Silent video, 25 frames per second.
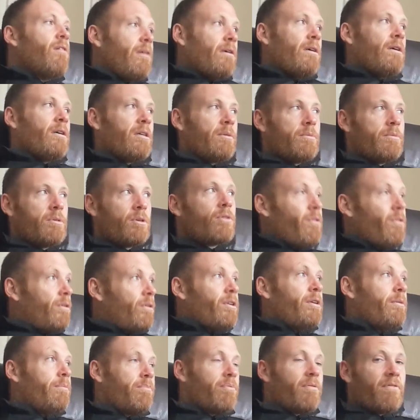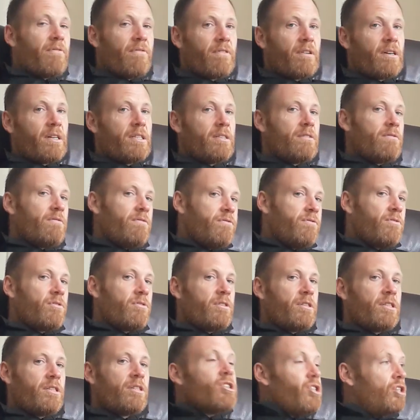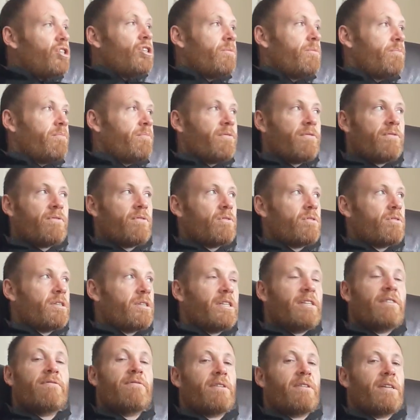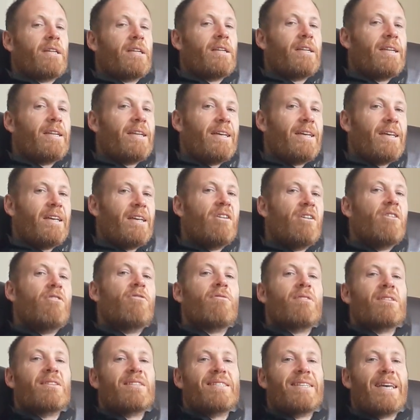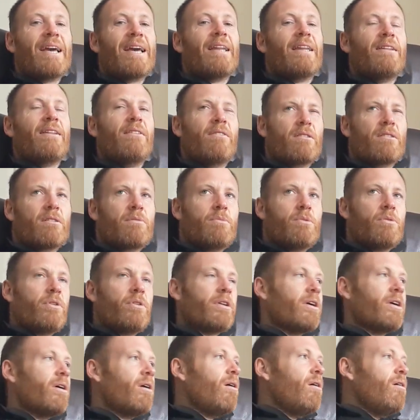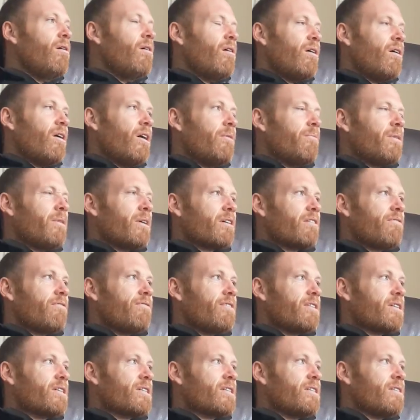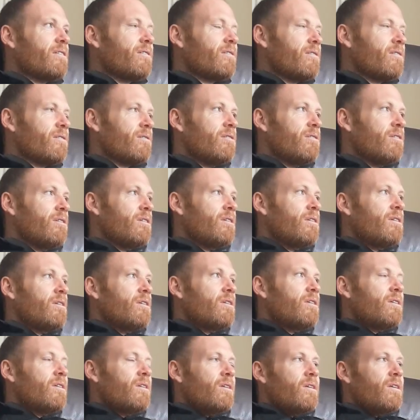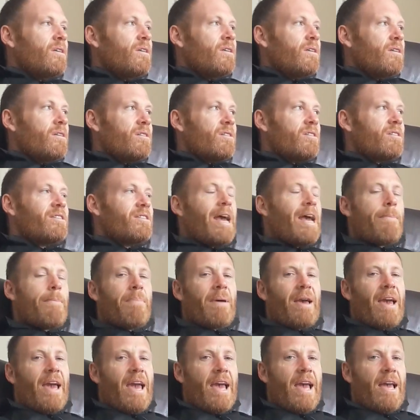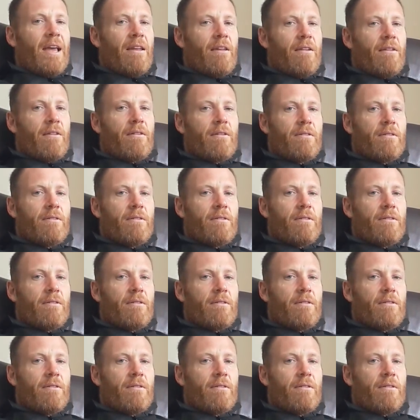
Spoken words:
I'm already providing for this shit before I even hear it said in the community. I'm like a fucking step ahead.